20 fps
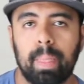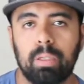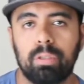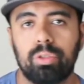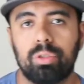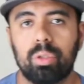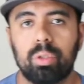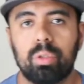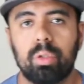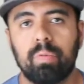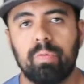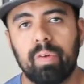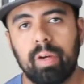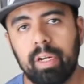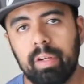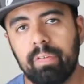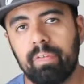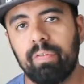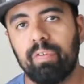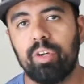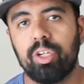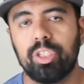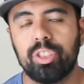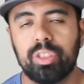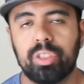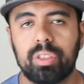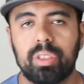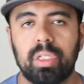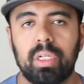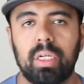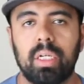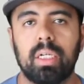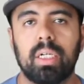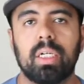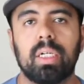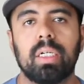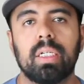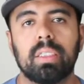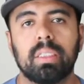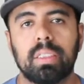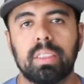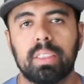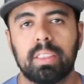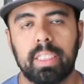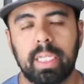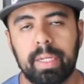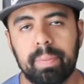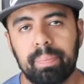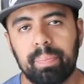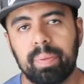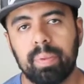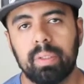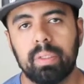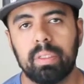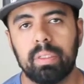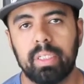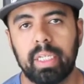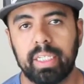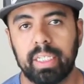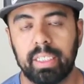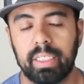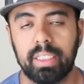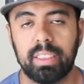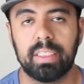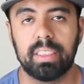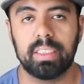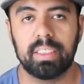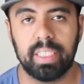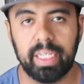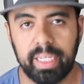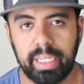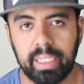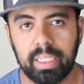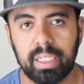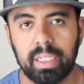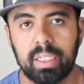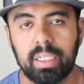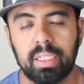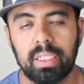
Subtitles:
So the very first step that you need to take